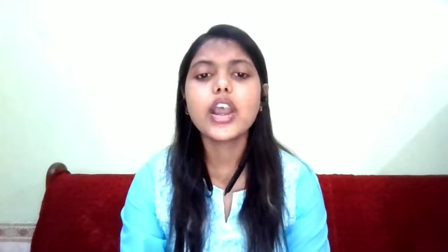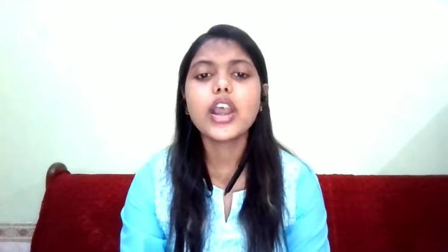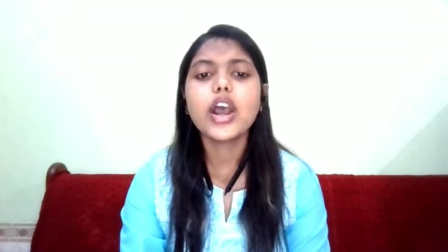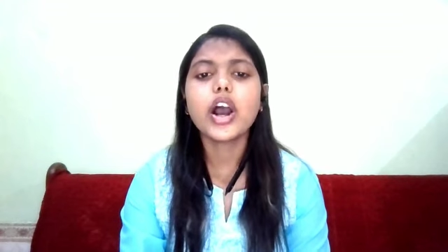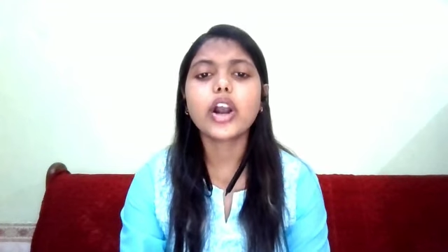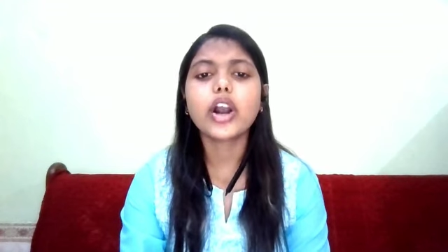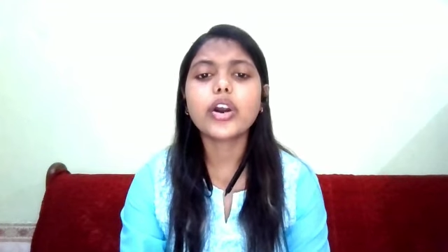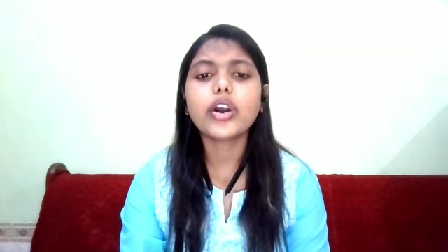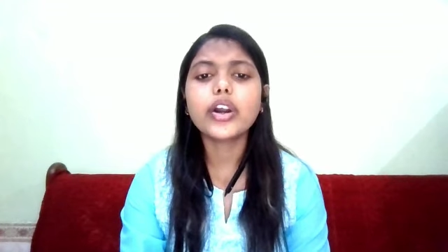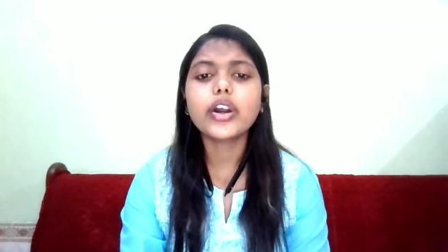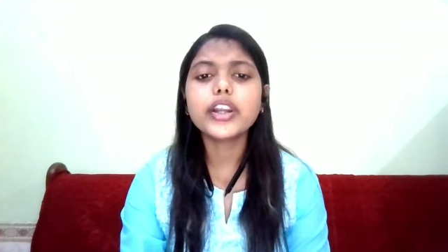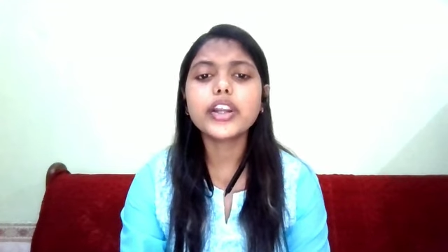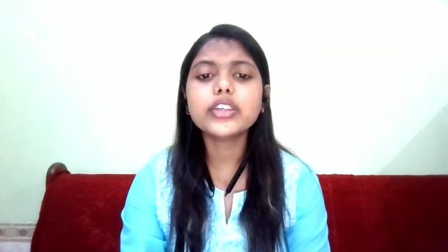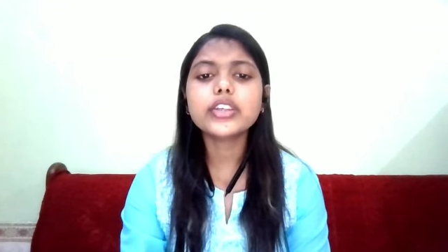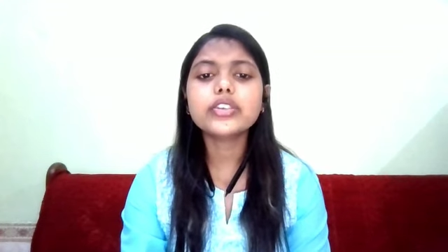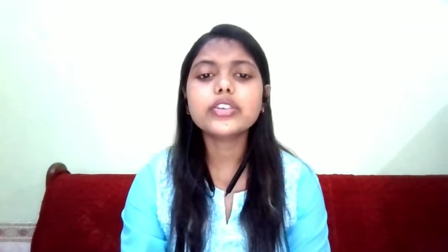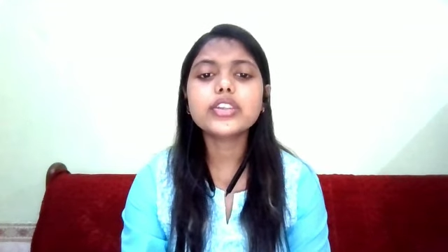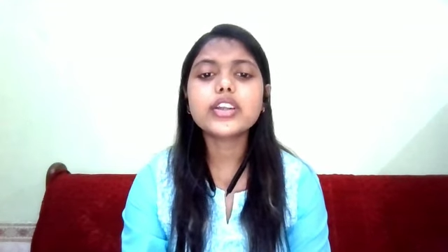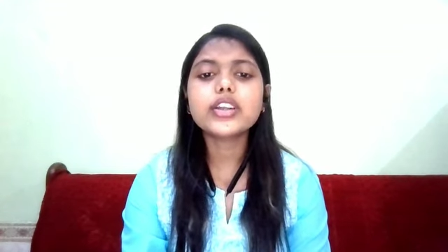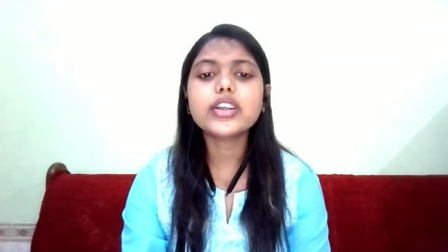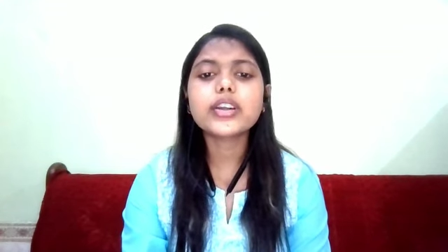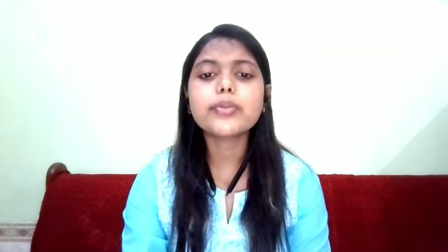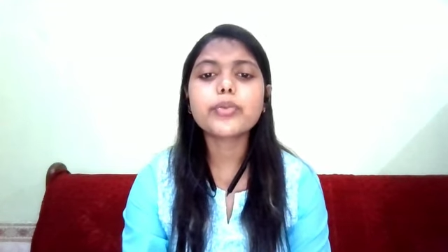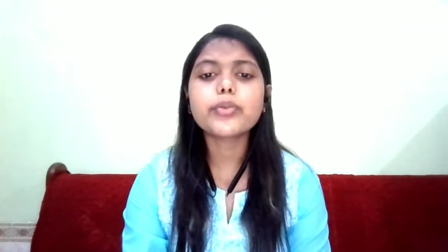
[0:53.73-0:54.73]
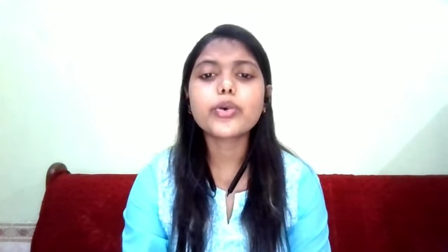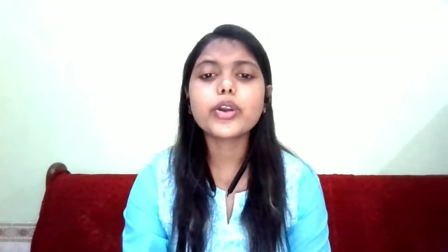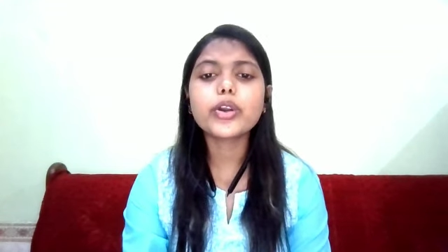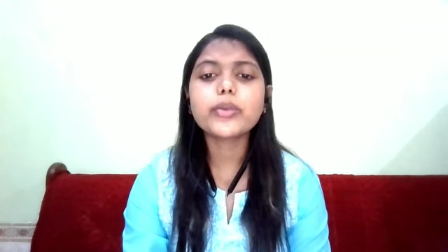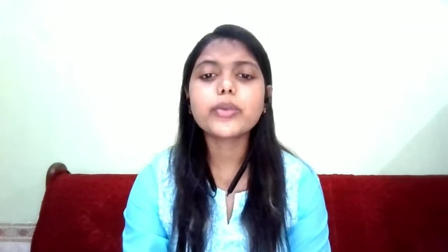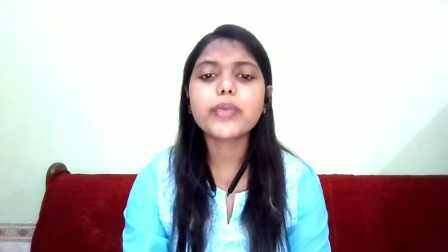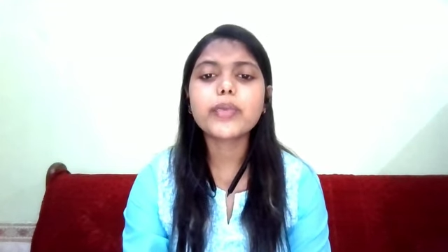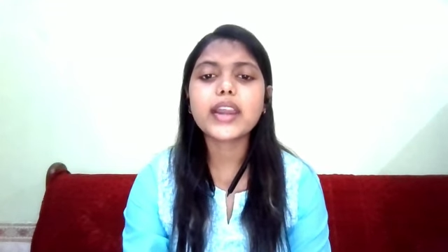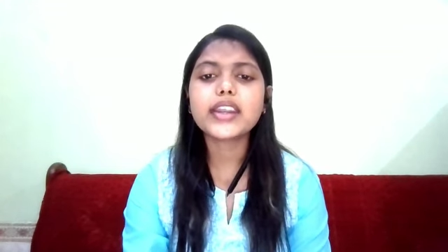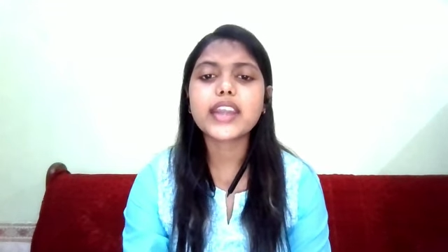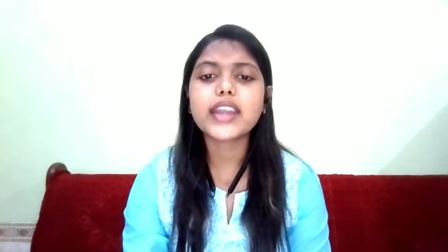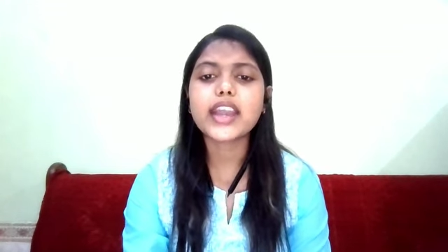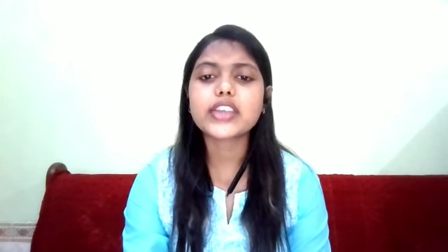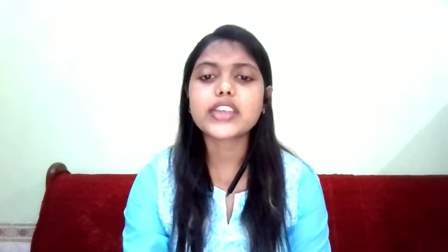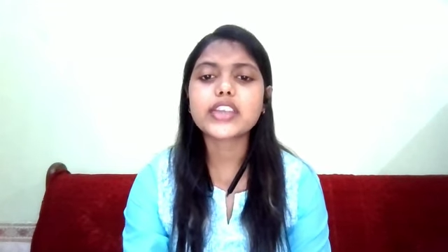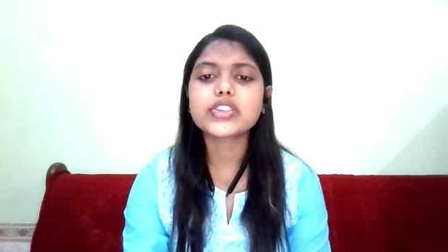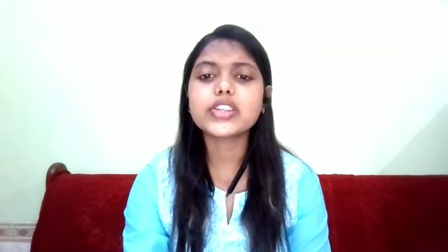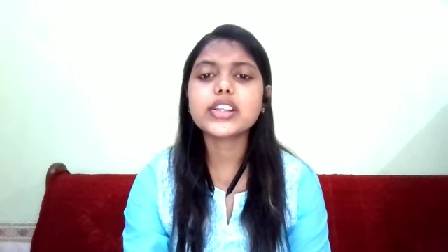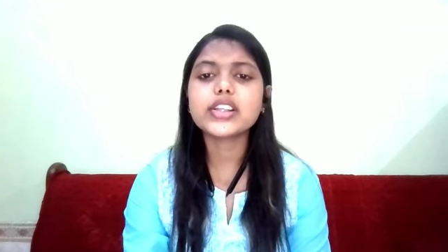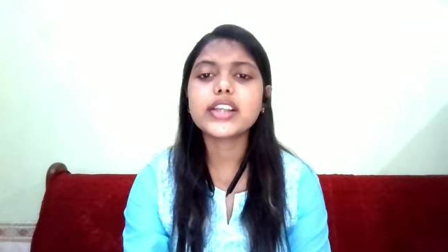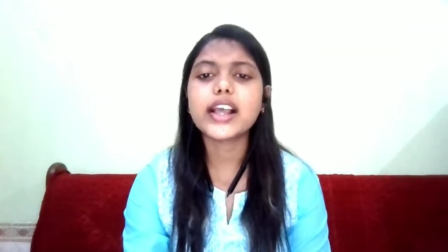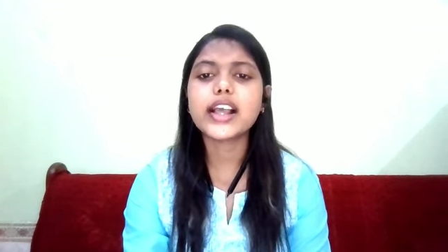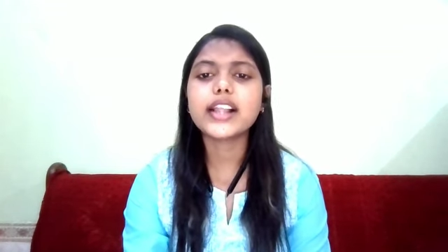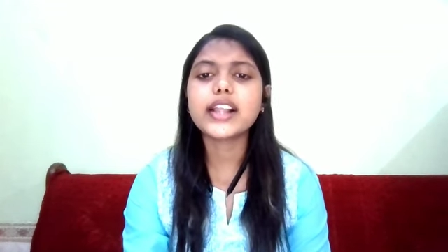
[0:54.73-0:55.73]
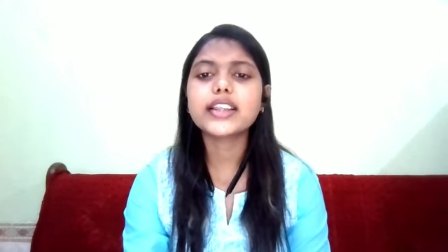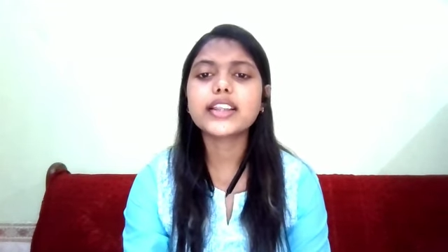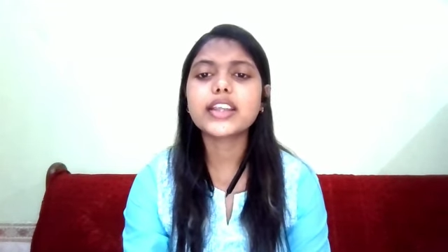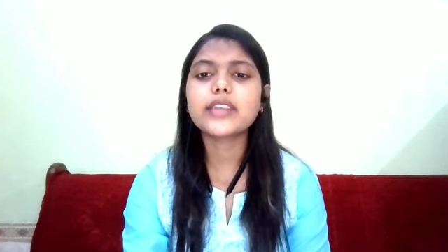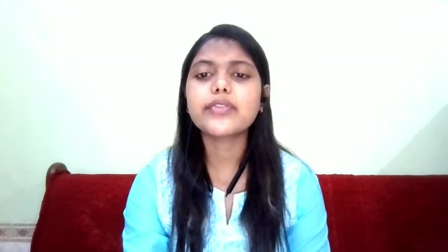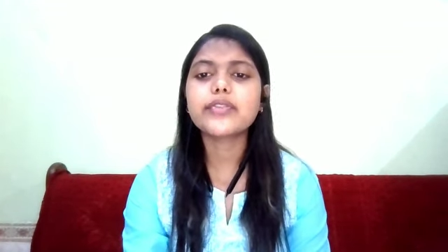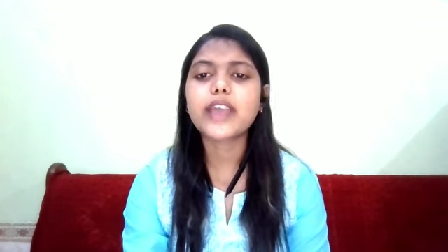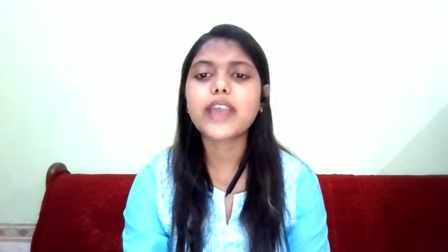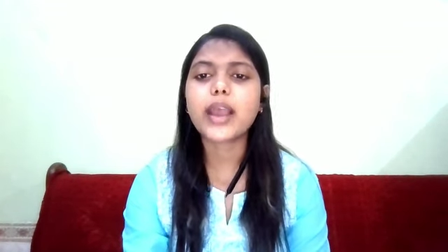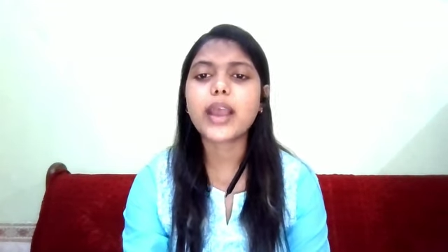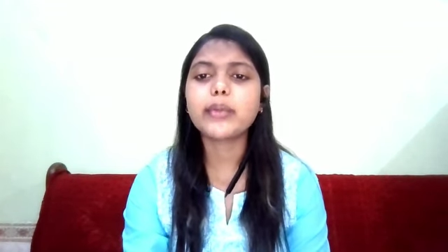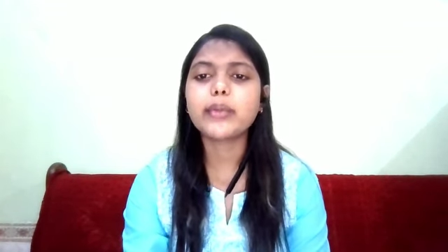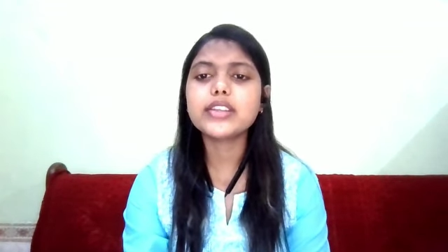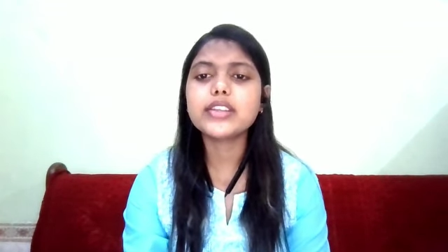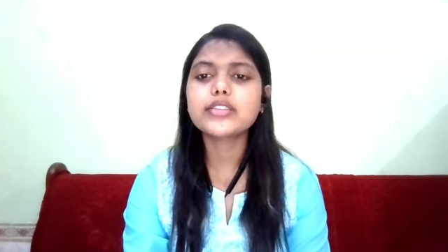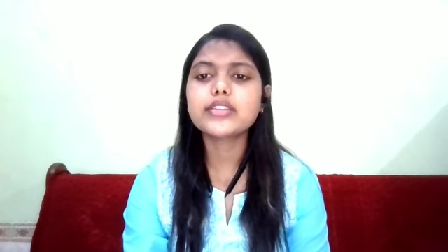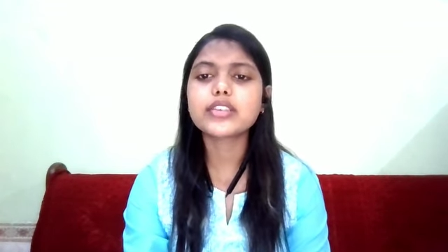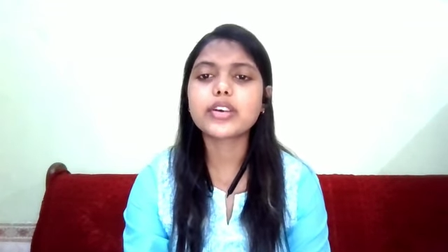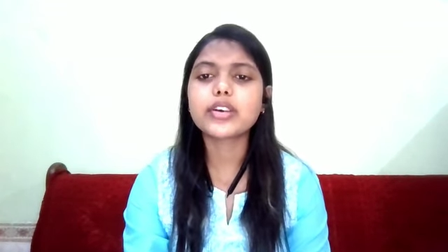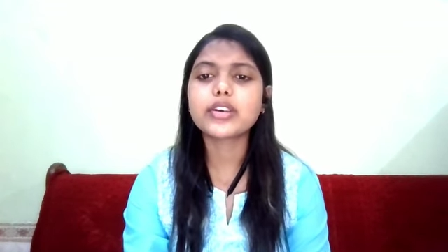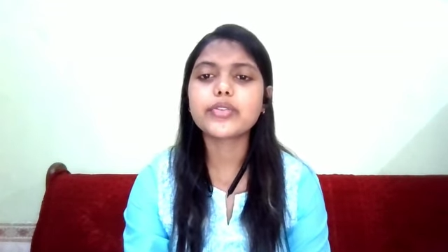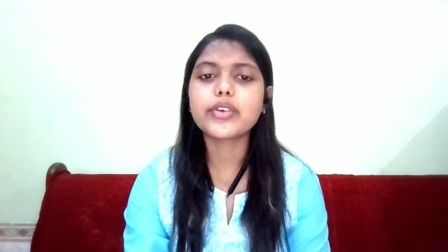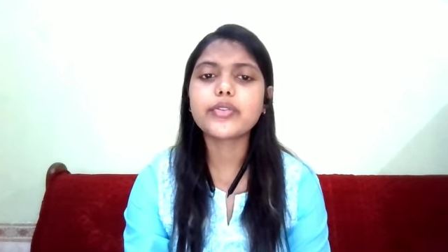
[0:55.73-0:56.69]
According to the report by National Health and Family Survey,